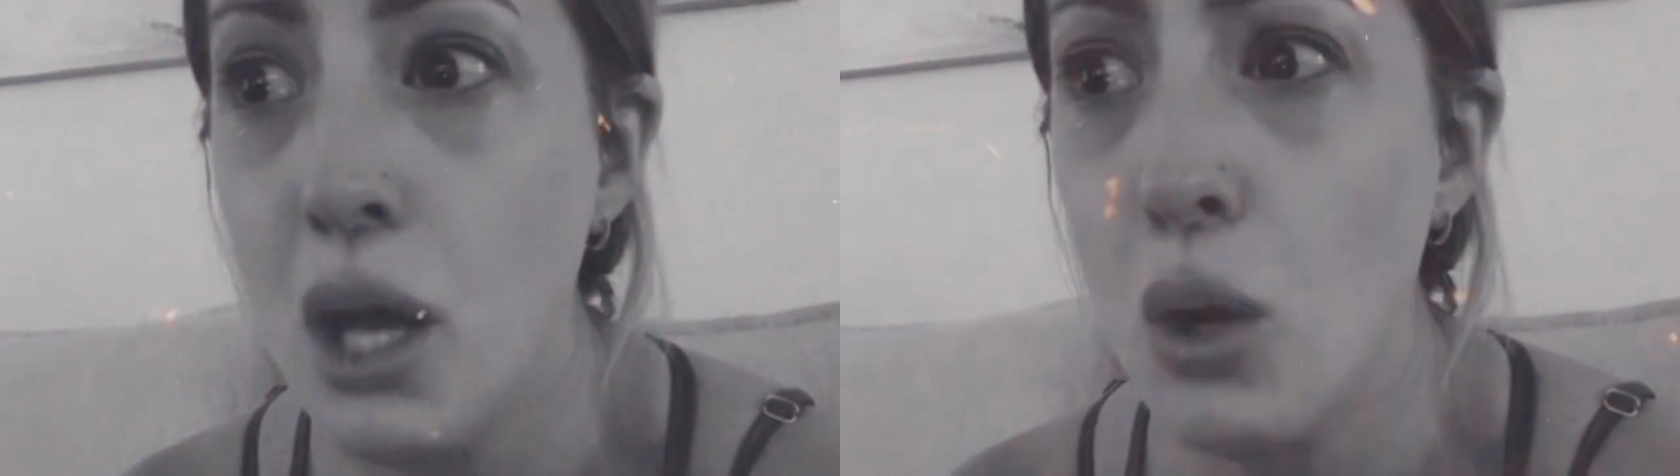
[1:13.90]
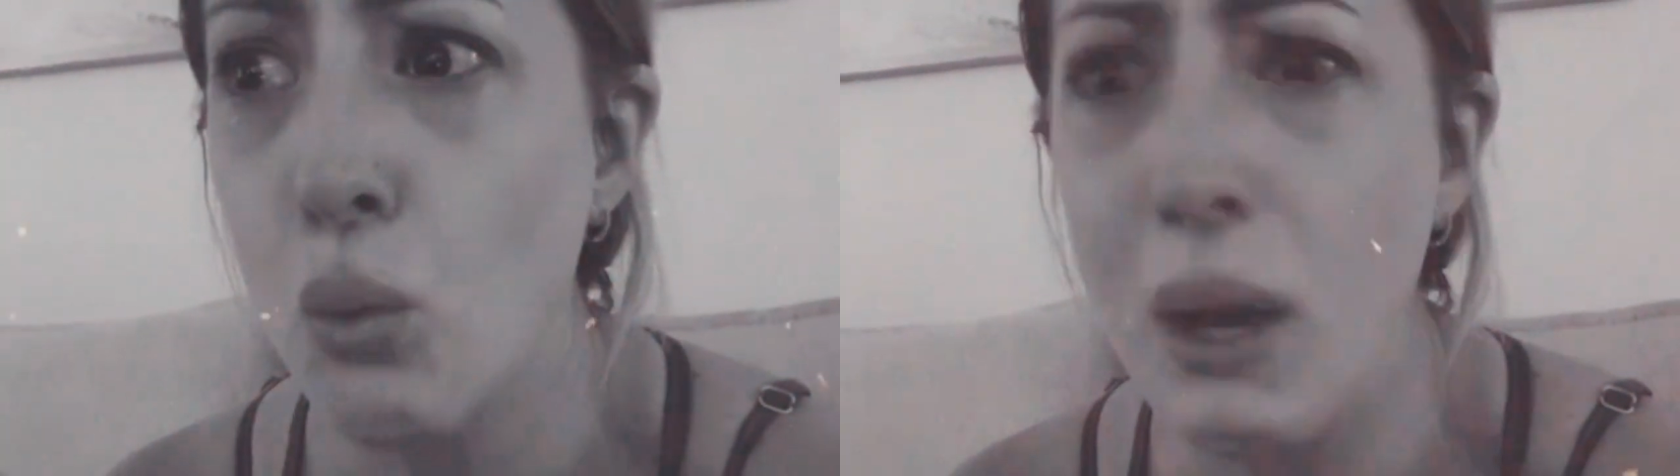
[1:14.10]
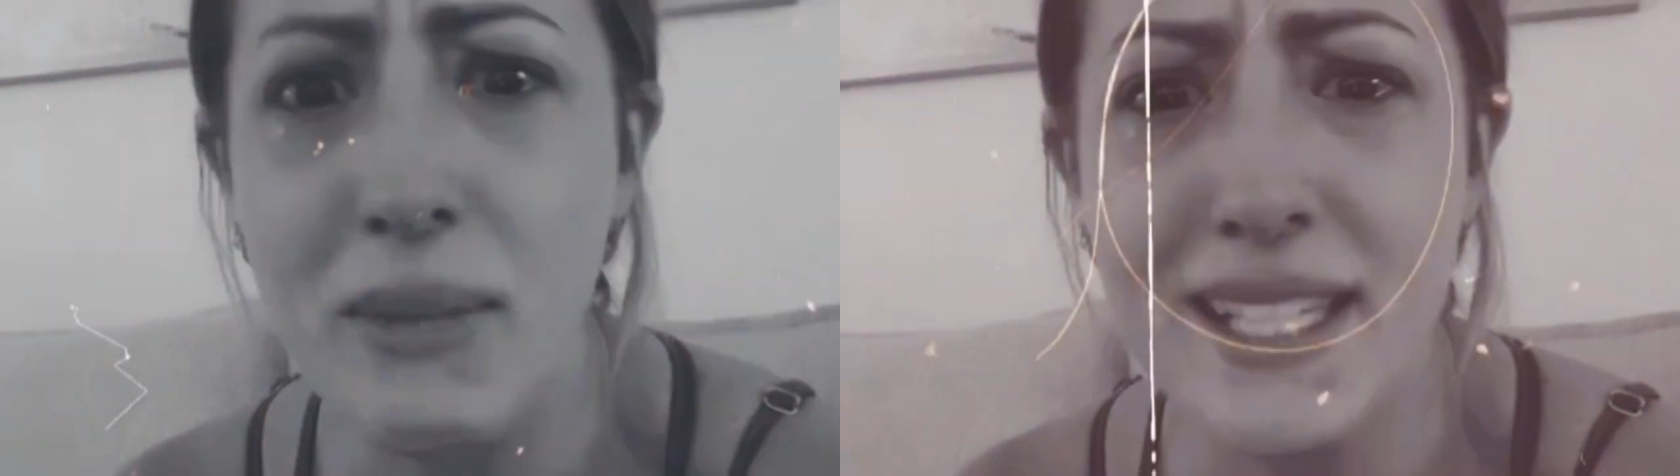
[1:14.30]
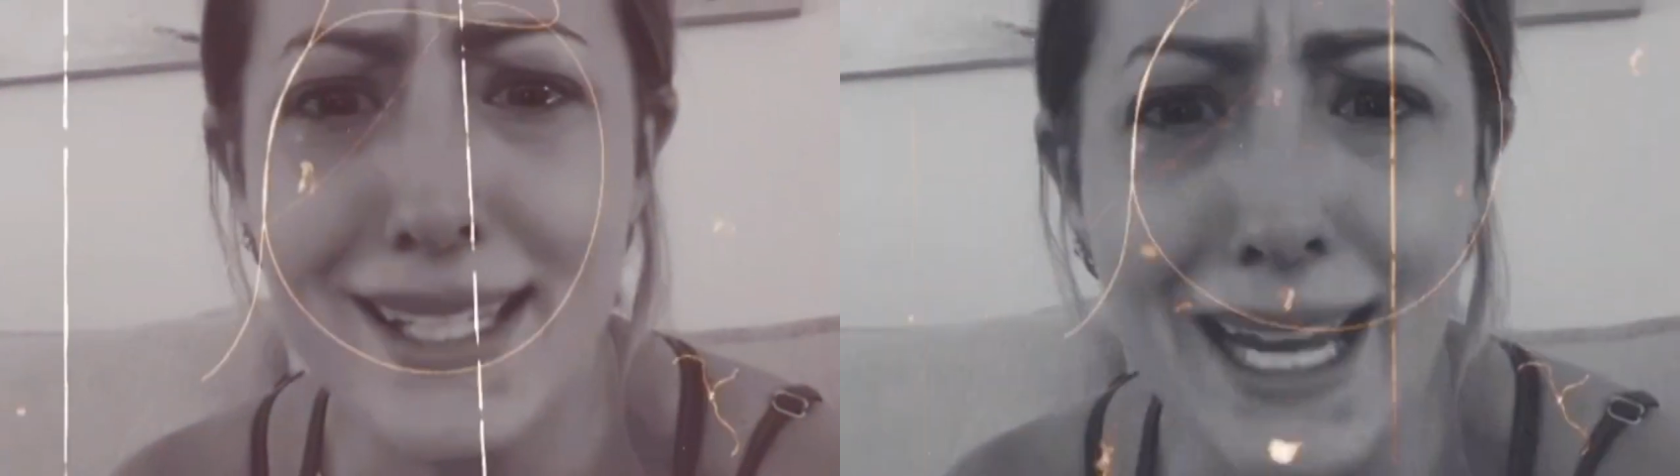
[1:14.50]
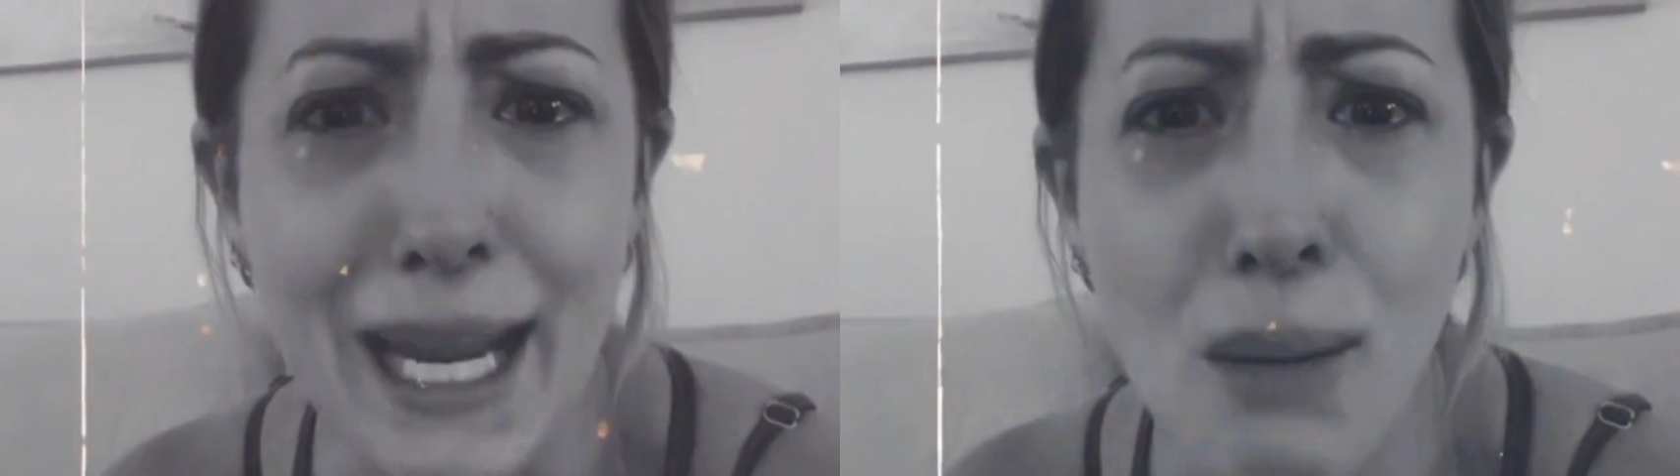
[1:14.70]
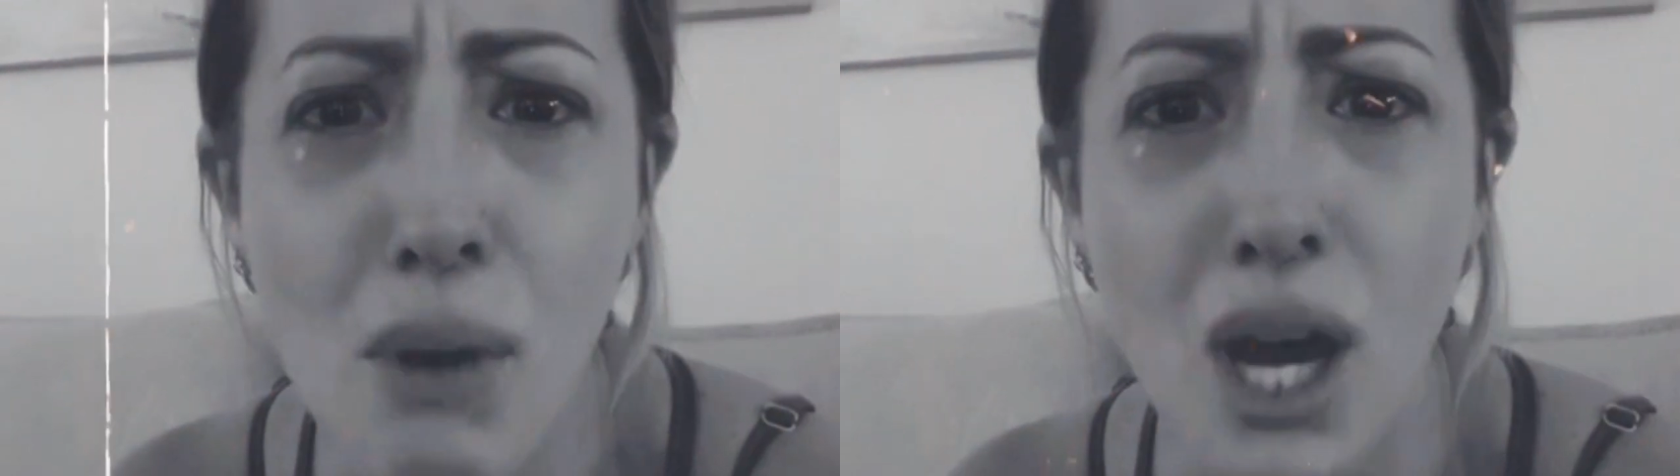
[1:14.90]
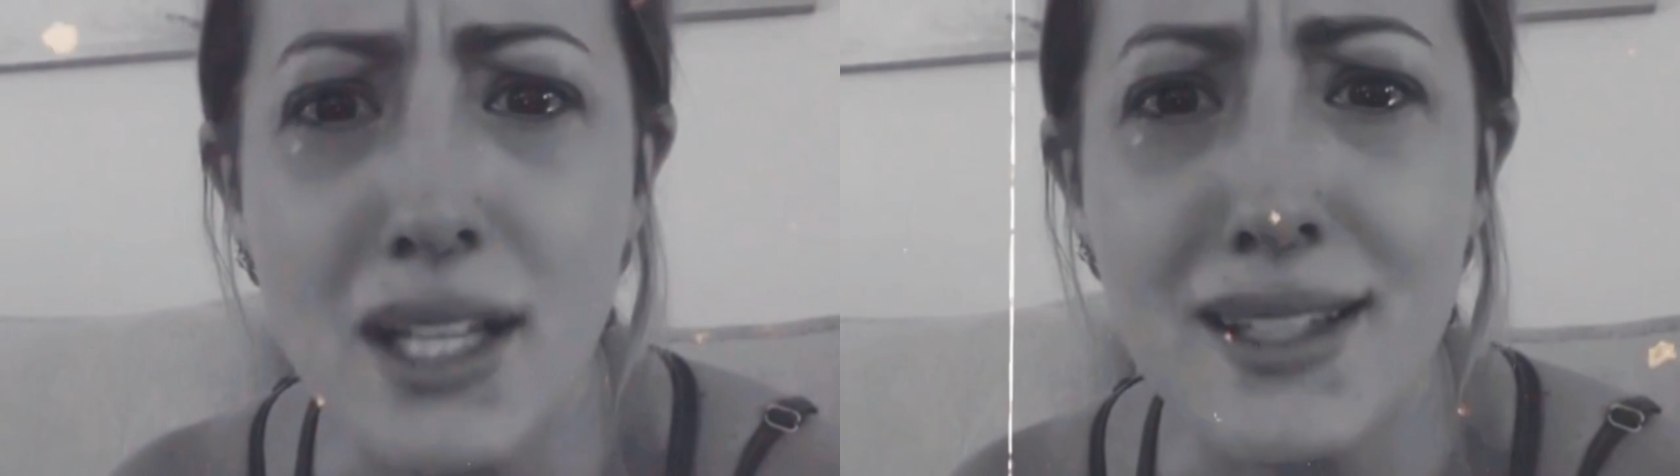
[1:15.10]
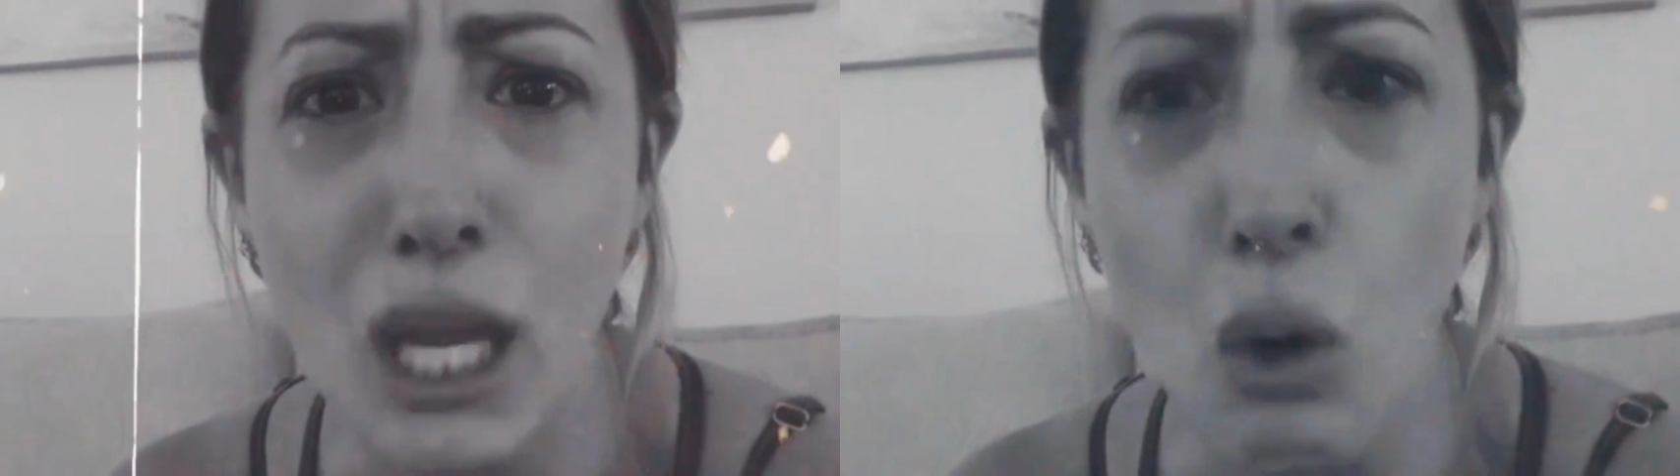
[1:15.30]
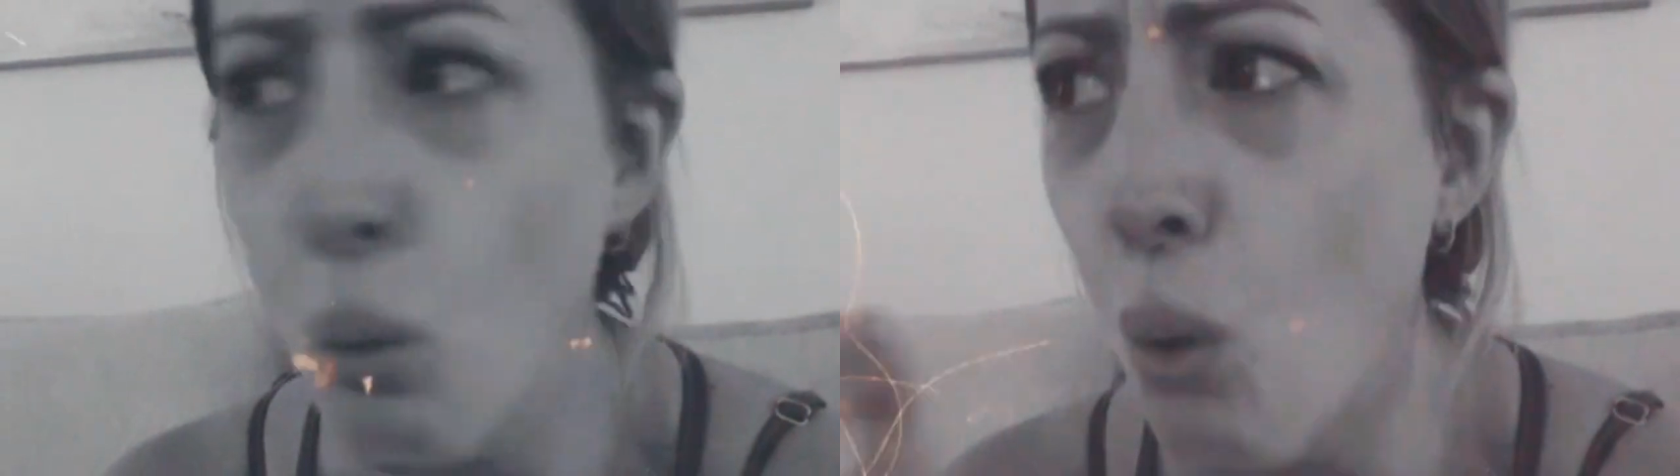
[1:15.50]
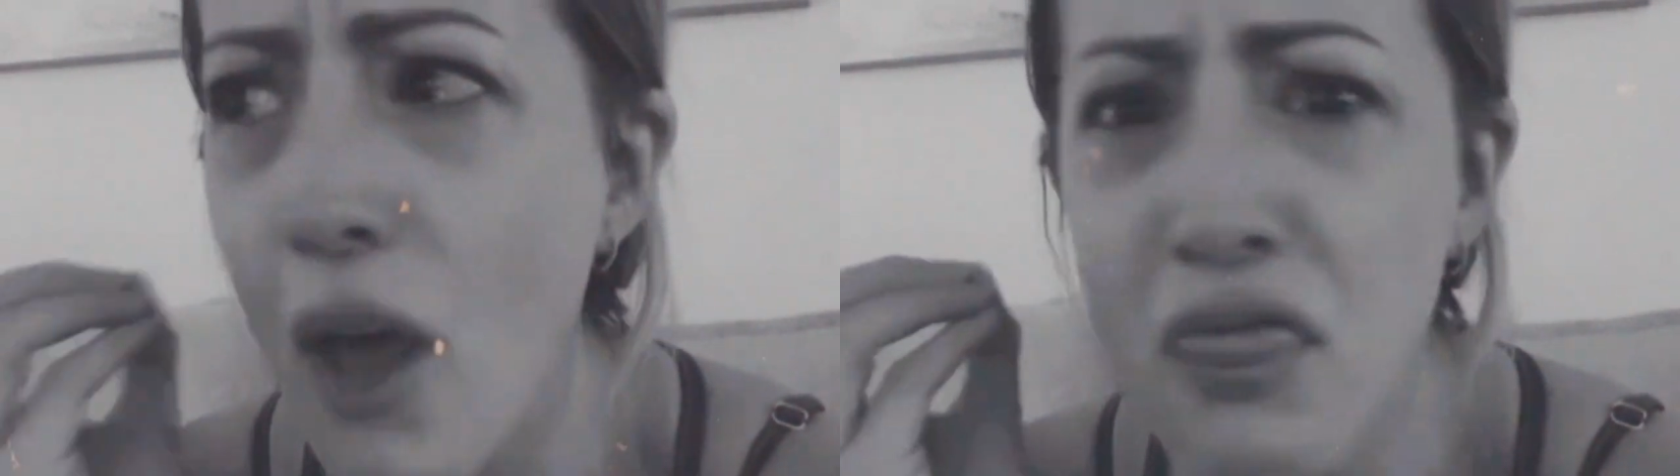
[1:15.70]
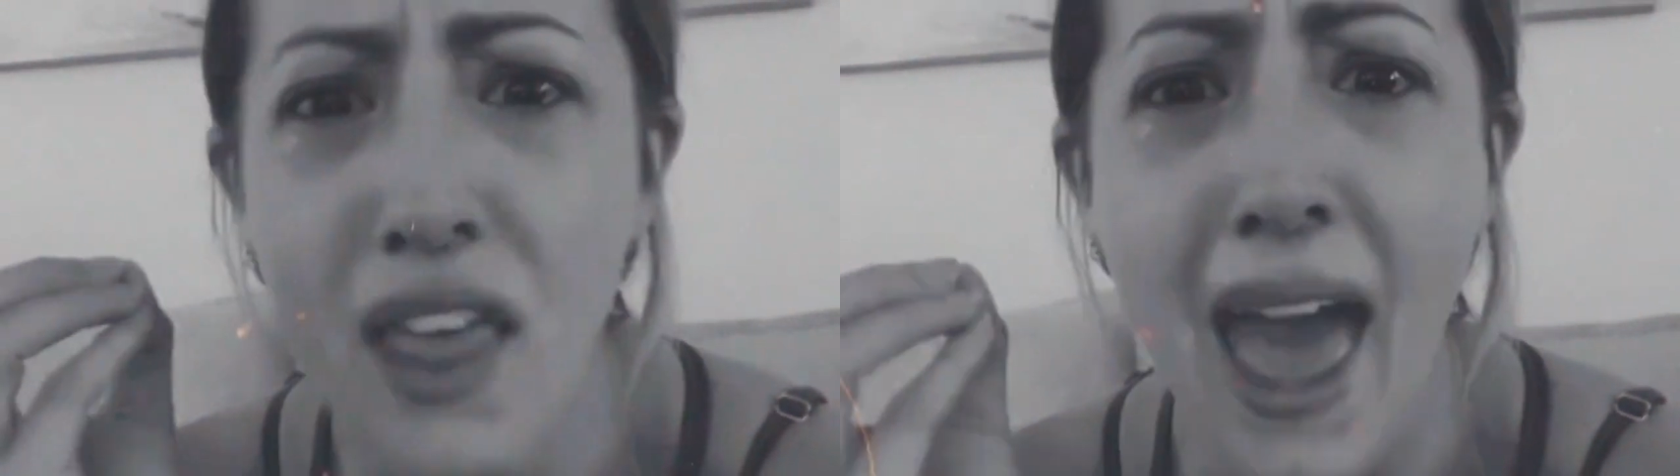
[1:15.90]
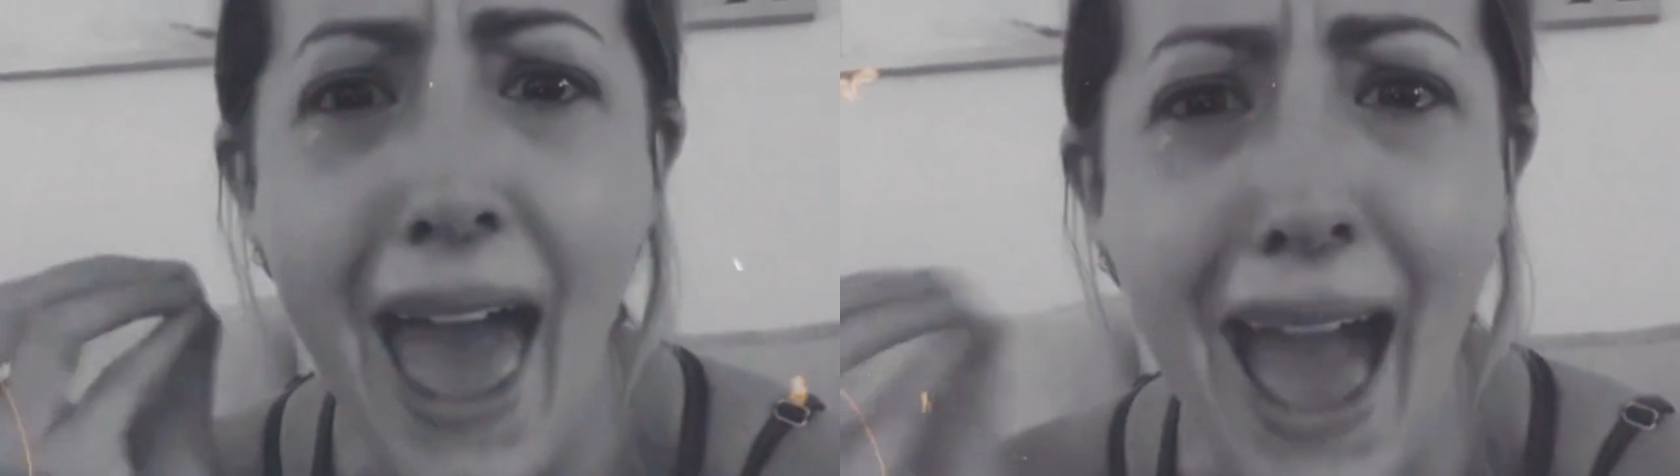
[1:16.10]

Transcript: women's tampons like what the